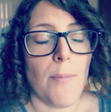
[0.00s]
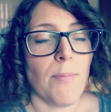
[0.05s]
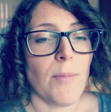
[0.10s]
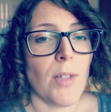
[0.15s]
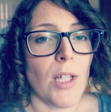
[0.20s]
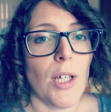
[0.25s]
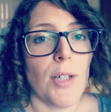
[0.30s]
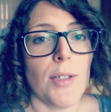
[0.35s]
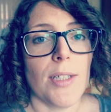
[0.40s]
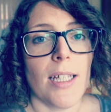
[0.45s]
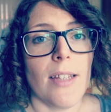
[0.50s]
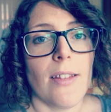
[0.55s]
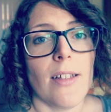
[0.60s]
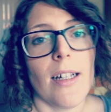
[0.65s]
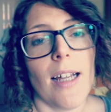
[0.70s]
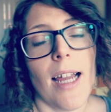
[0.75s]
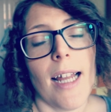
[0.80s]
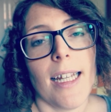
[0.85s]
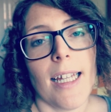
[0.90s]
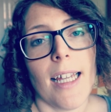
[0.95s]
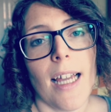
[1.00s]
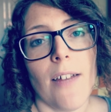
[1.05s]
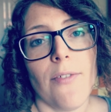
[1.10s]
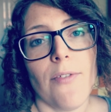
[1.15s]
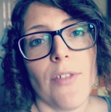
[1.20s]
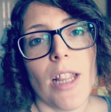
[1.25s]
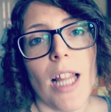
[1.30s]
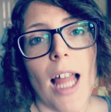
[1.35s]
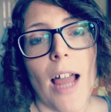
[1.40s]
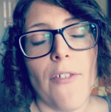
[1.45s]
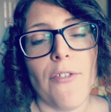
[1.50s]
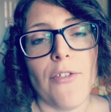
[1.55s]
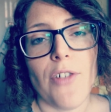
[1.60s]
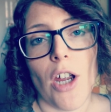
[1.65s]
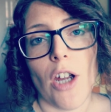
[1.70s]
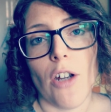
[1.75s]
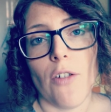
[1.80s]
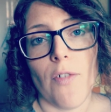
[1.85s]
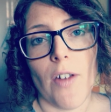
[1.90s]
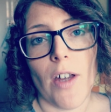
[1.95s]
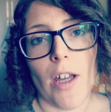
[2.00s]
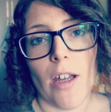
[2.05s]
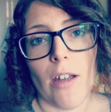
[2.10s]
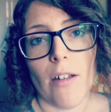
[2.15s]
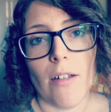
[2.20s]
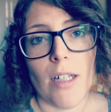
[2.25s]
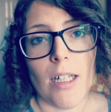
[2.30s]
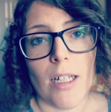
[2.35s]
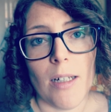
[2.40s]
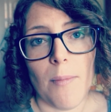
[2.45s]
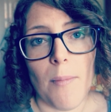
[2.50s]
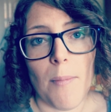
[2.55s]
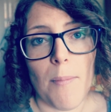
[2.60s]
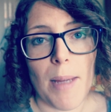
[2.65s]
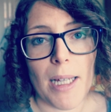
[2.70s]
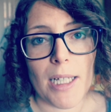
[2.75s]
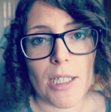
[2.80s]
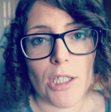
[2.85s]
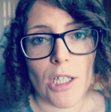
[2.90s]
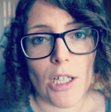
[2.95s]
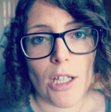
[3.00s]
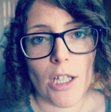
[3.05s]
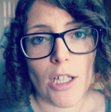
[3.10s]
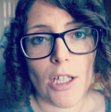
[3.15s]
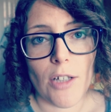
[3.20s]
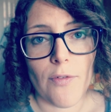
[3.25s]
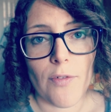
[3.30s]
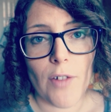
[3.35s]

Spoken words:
using any kind of leftover mixture that you've